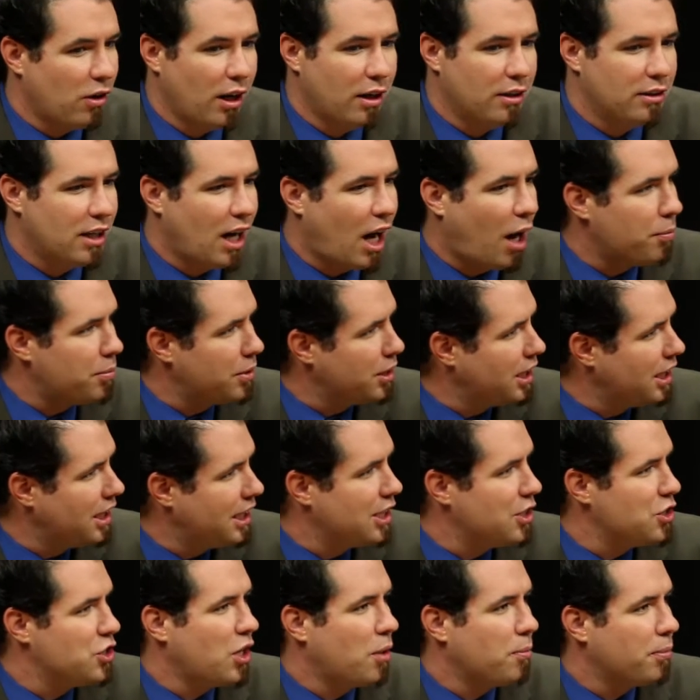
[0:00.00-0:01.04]
adopting it
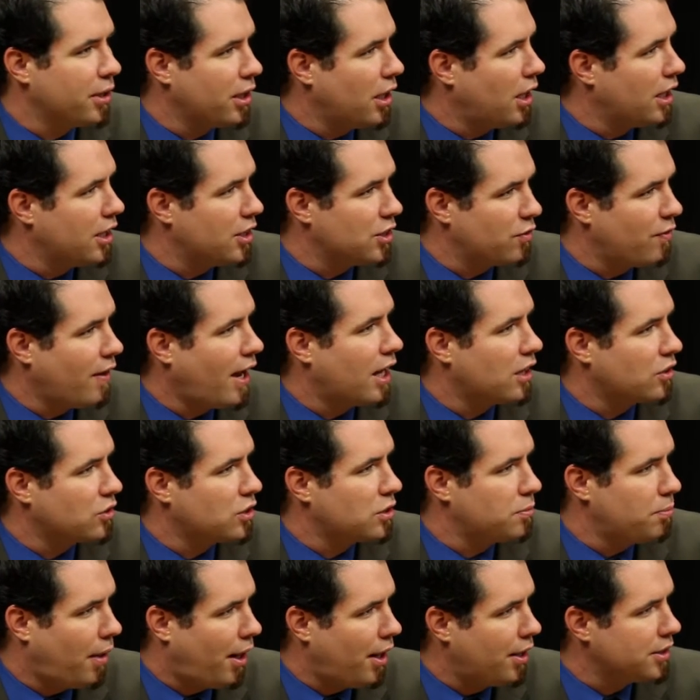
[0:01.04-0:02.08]
and jumping on it as fast as
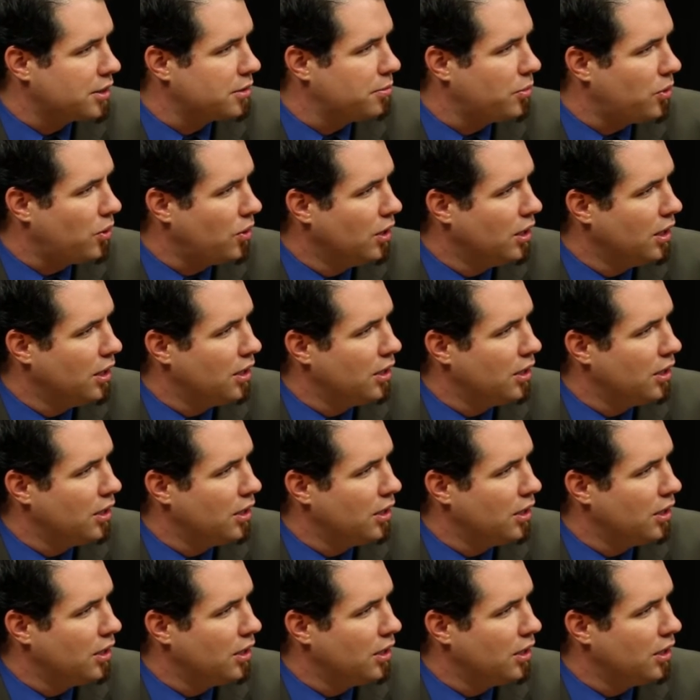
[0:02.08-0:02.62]
possible.